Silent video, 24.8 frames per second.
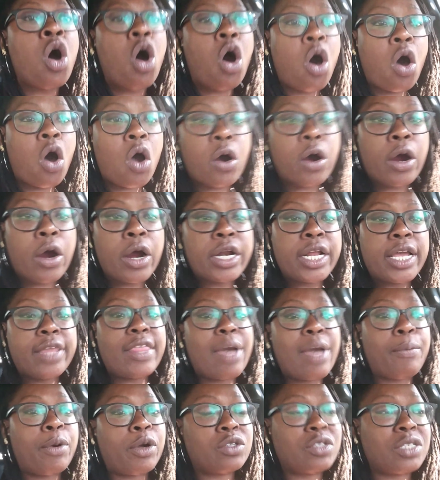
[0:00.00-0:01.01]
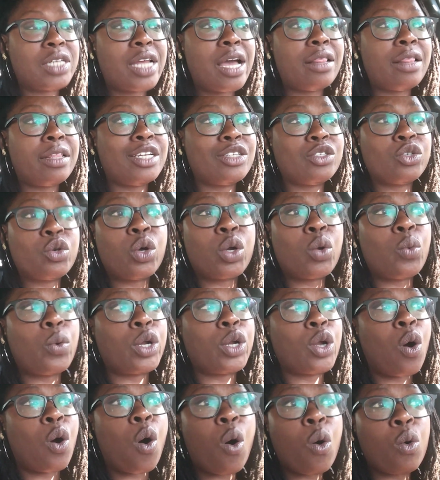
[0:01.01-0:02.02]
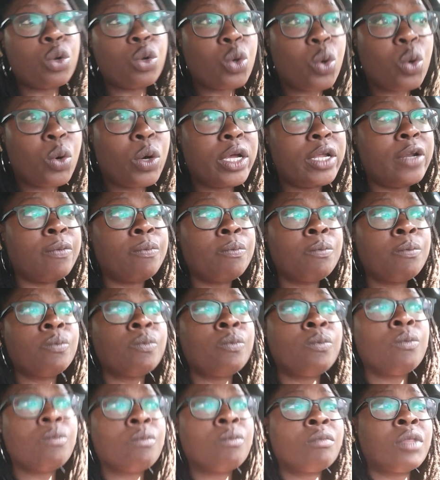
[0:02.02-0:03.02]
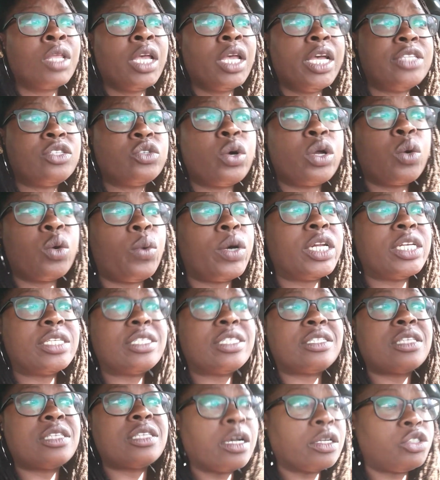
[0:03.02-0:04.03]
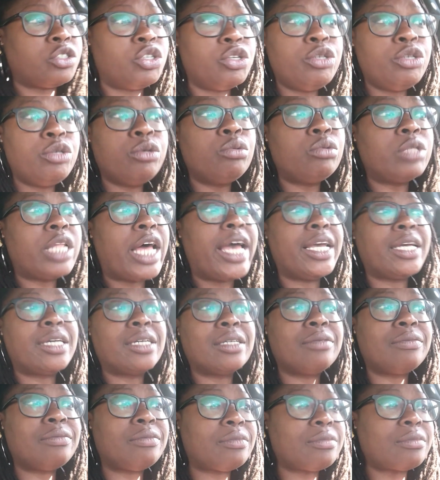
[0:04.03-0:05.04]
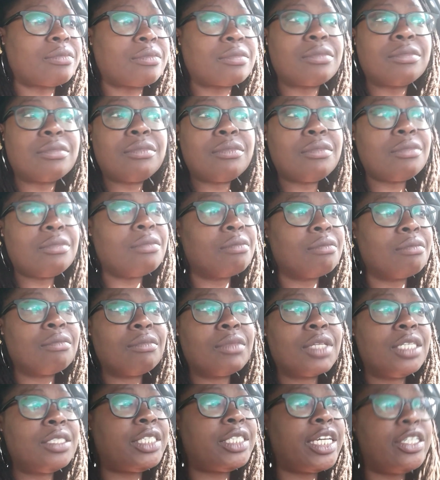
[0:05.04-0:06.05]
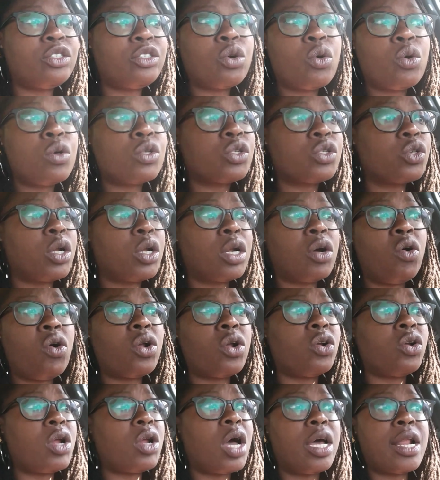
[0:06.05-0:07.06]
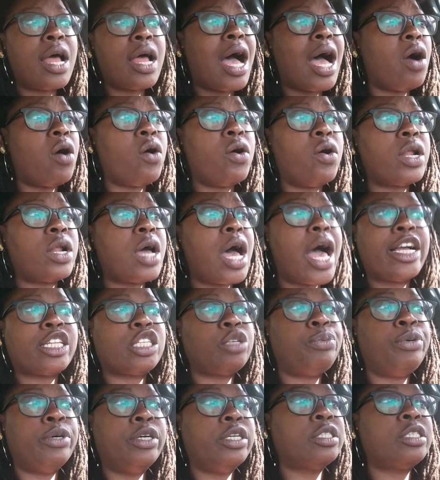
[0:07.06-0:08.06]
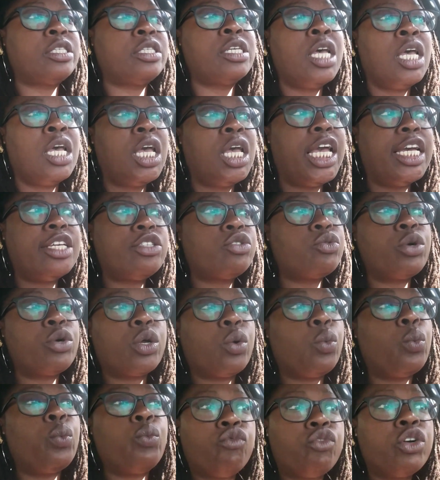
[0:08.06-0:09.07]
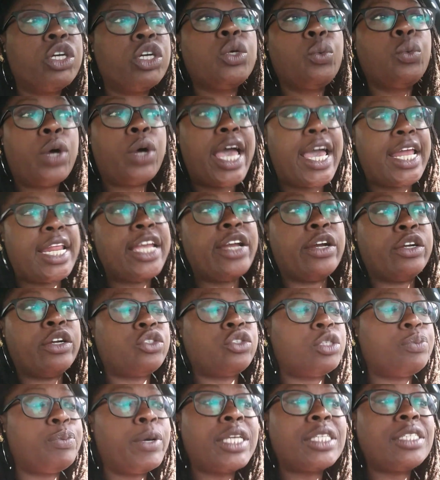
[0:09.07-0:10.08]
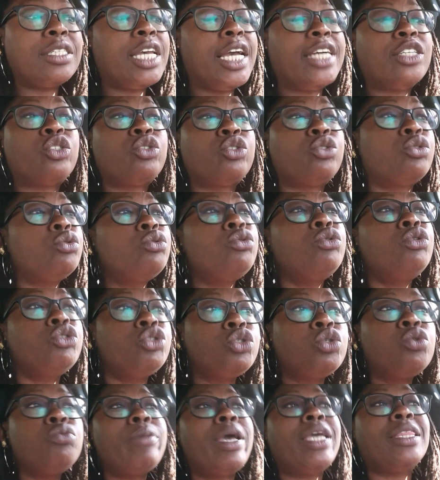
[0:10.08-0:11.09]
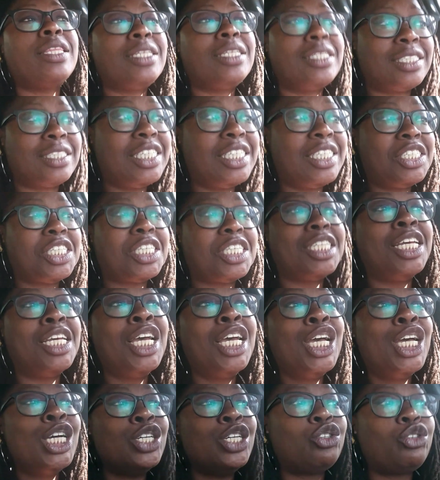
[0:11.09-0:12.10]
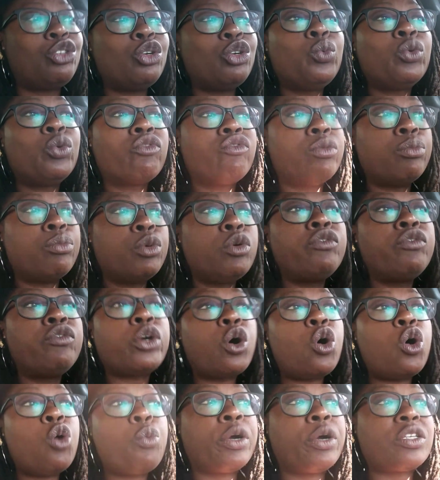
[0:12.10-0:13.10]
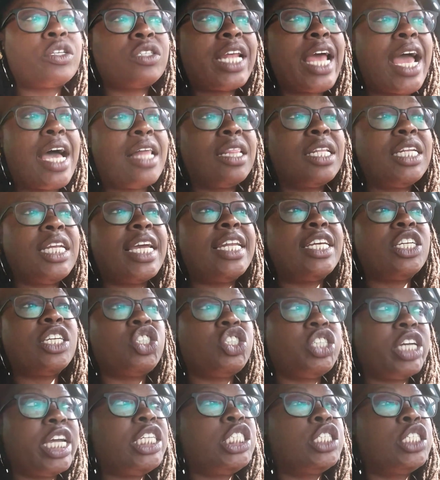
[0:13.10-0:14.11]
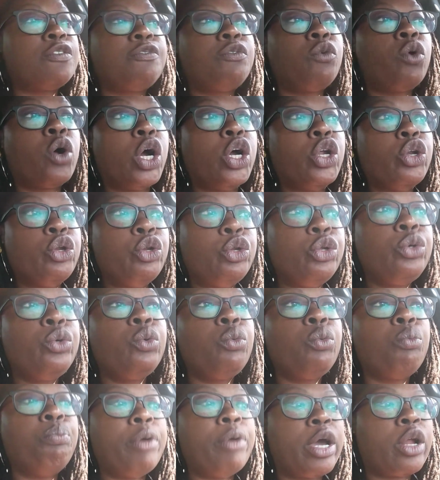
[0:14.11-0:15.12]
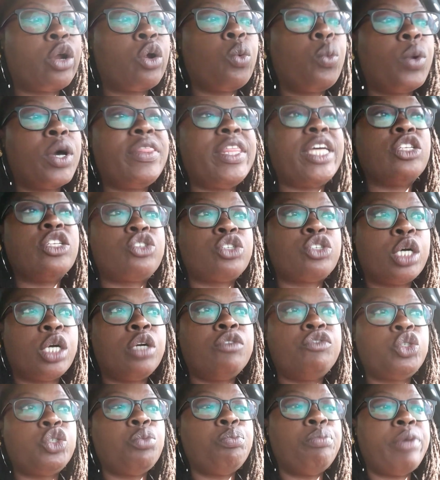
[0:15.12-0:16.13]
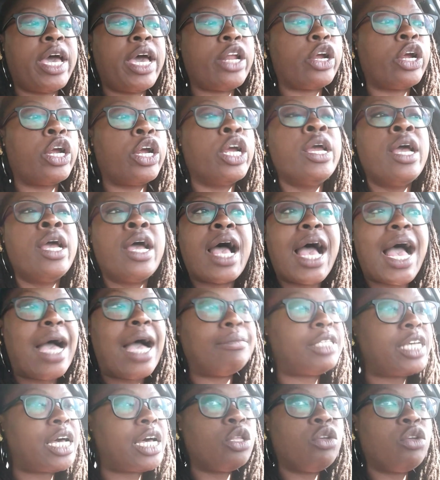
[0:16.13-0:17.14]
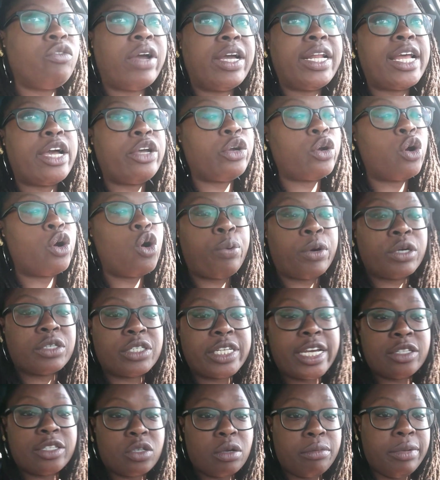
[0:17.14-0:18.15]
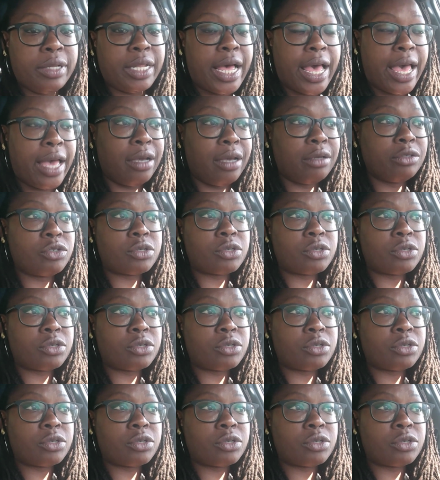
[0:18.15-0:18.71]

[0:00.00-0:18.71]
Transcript: hard, and that personality is going to want to hold on. It's going to want to suck to you like tentacles on an octopus. It's going to really want to adhere, especially as soon as you make the decision to remove your old personality and exchange it for a new, better one that serves you better. I'm telling you right now, your old personality is going to be like,